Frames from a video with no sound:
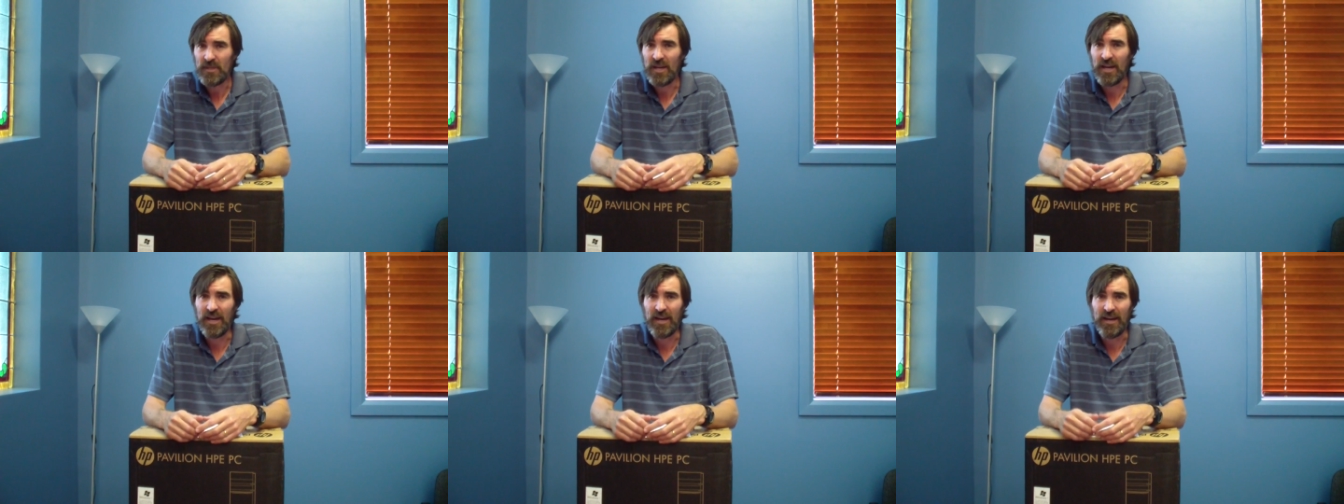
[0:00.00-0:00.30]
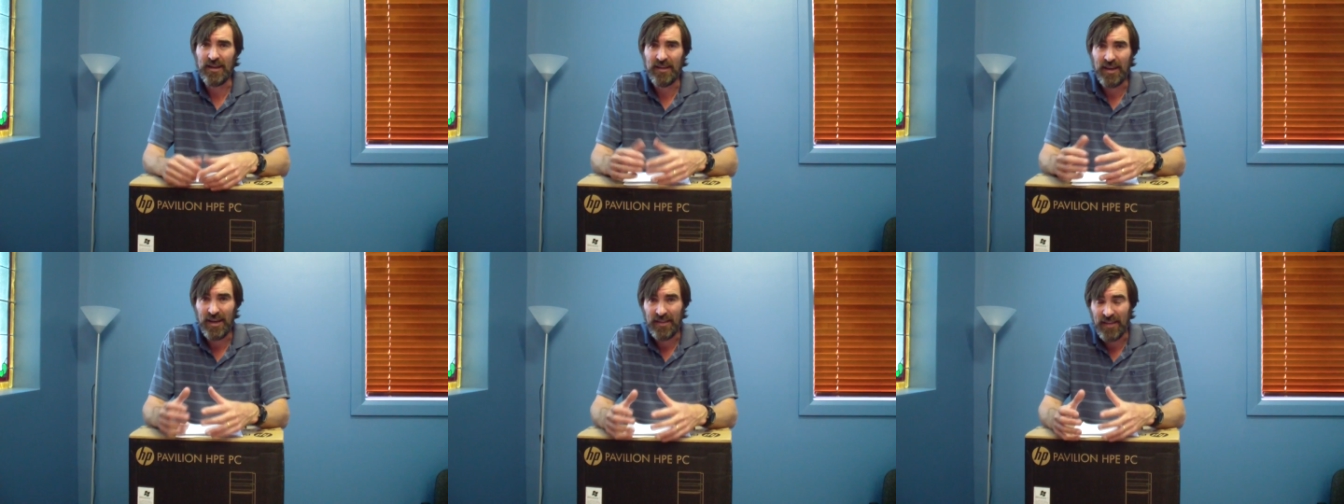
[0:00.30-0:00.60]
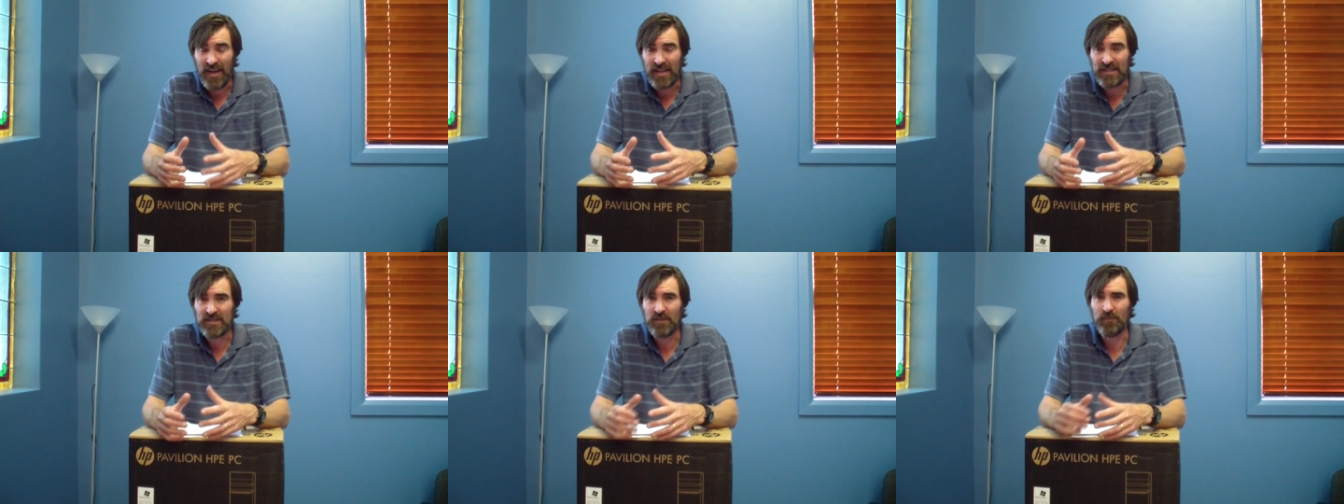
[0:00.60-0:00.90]
and
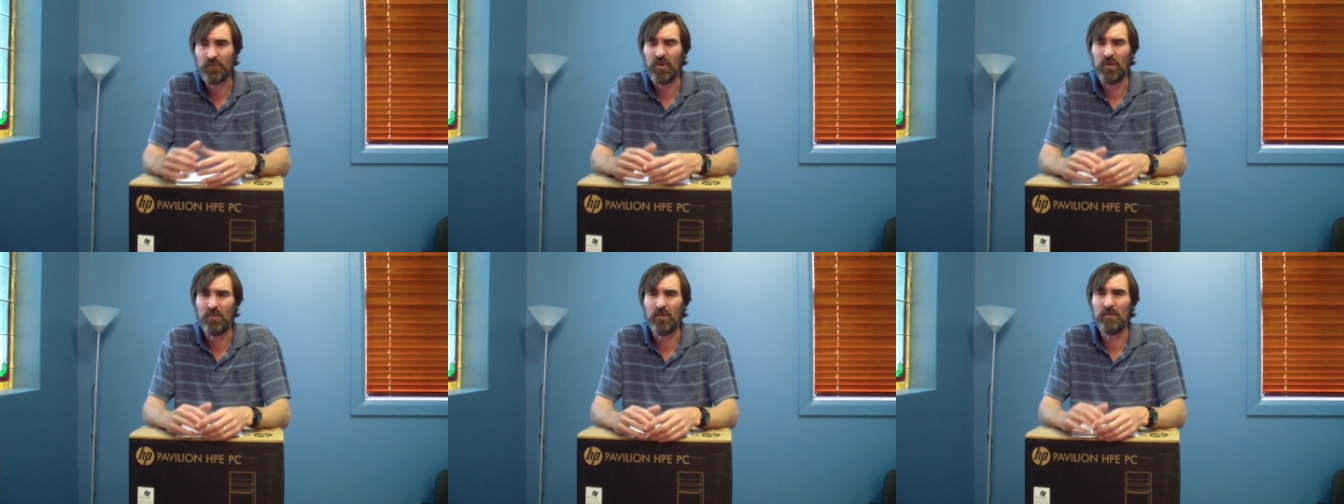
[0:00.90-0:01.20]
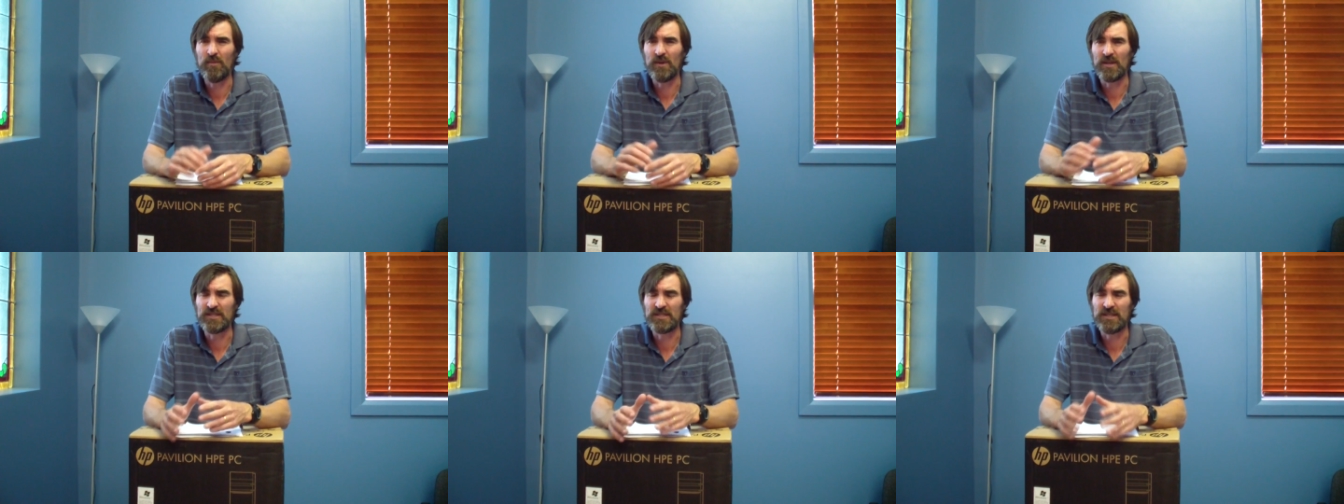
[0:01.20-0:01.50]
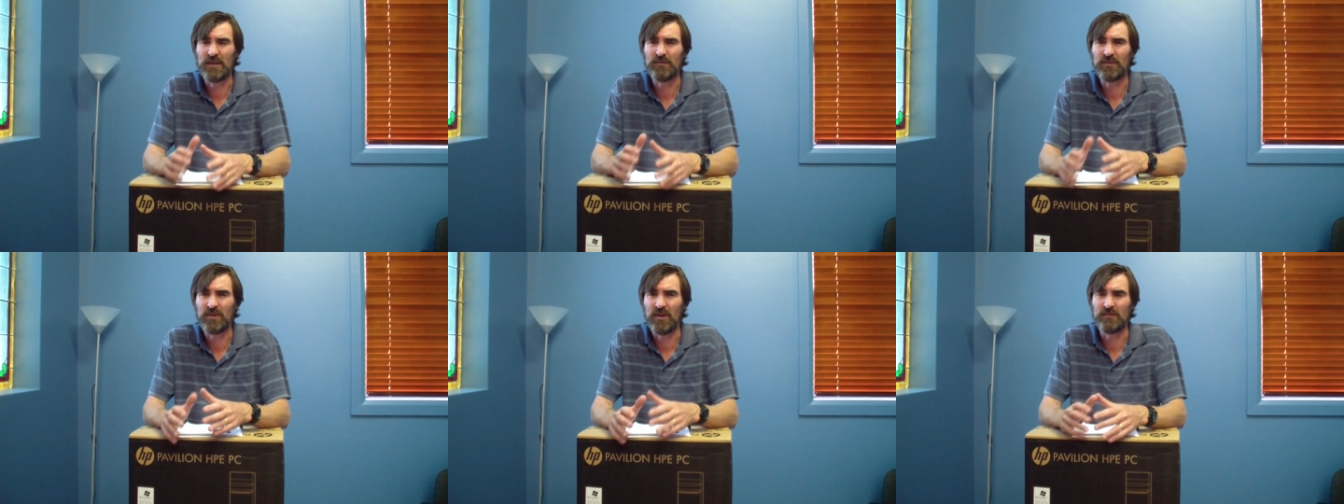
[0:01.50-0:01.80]
that's a problem. And
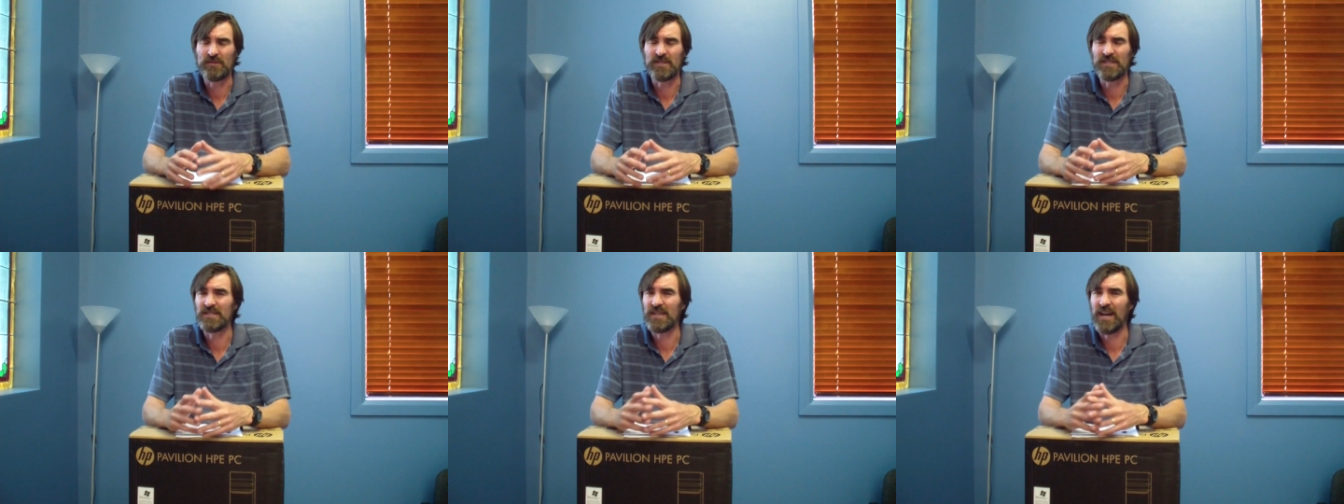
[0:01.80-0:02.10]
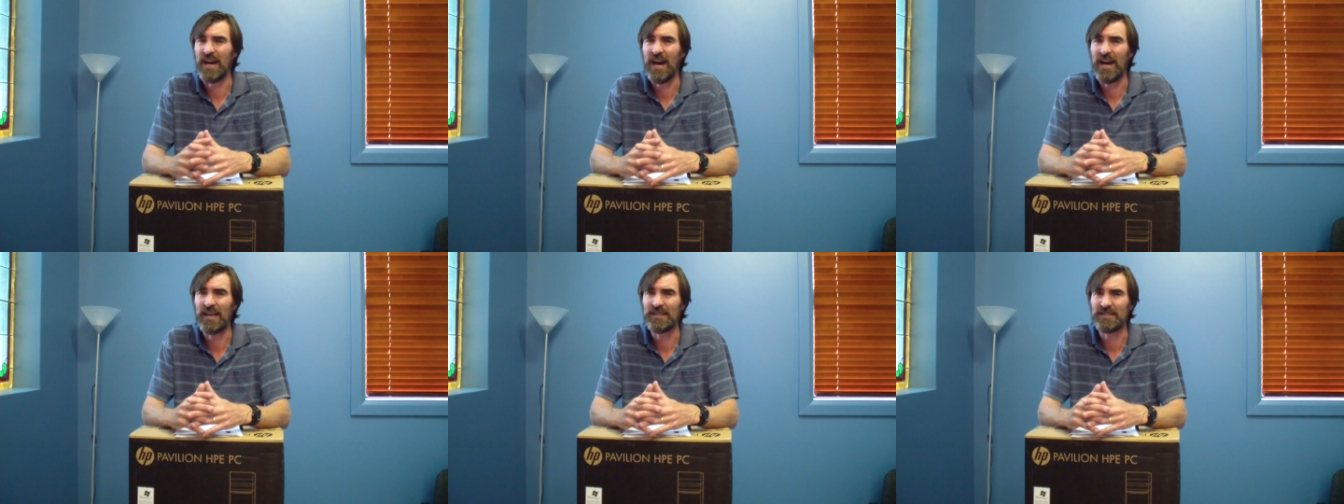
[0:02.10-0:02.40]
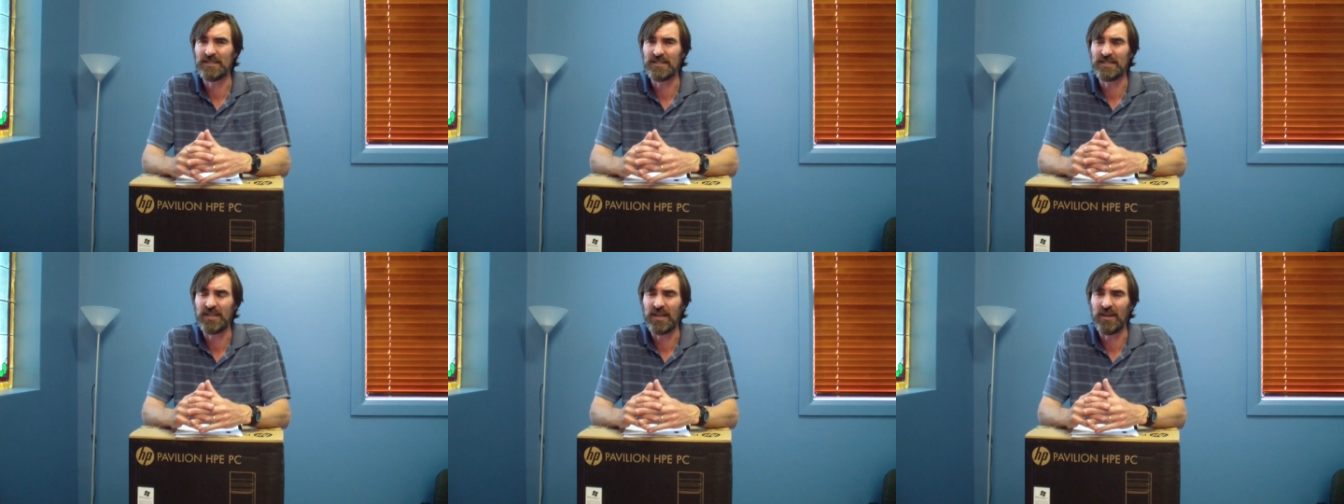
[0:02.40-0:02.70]
sometimes it's hard
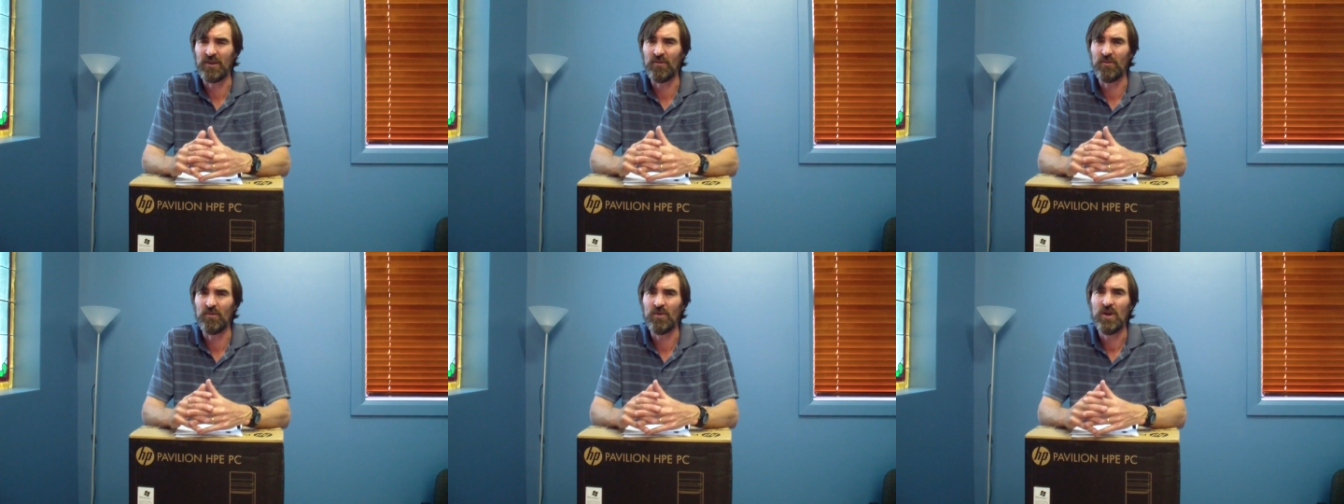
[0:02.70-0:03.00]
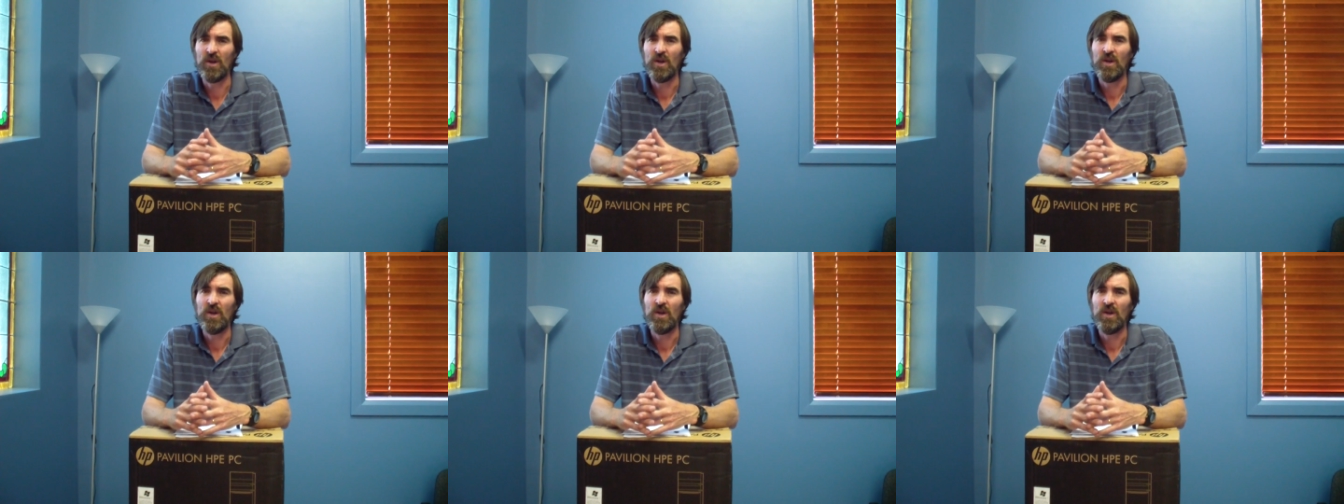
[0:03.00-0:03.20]
to tell